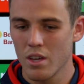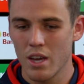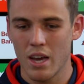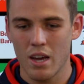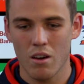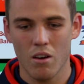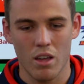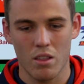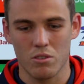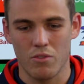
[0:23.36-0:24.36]
There
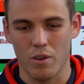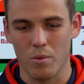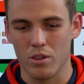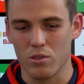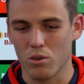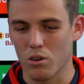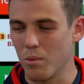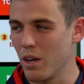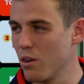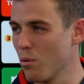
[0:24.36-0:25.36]
was a fair bit of talk
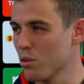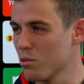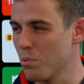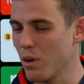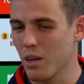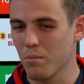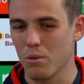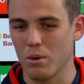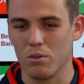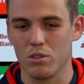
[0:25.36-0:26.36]
about who wasn't playing, but
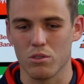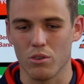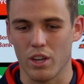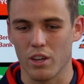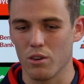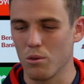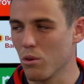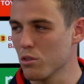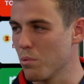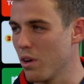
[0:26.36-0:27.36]
we were just looking at who
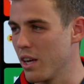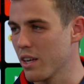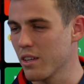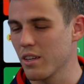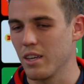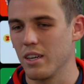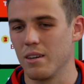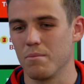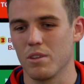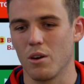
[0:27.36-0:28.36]
was playing.
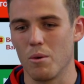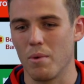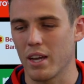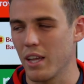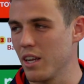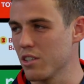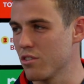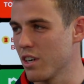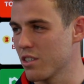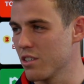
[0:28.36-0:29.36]
We're back in our
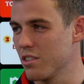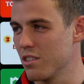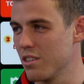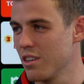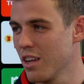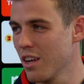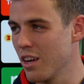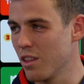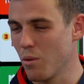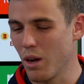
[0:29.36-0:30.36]
structures and
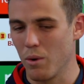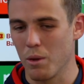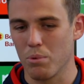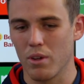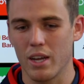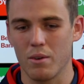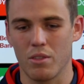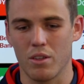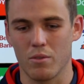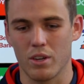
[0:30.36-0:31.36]
the way we play, we
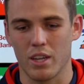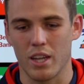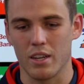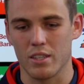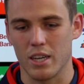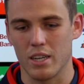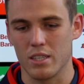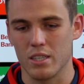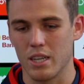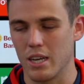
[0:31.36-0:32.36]
think we can get it
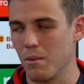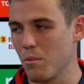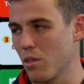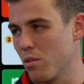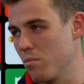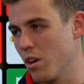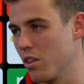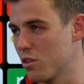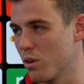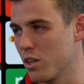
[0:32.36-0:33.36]
done with, you know,
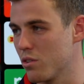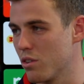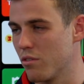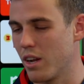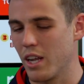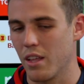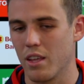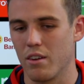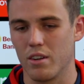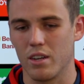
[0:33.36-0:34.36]
the 22 that run out
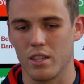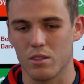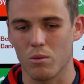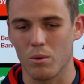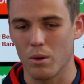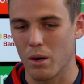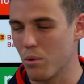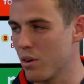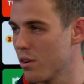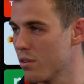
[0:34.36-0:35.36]
there, and that's what we were
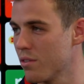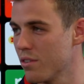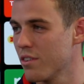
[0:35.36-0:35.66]
able to do.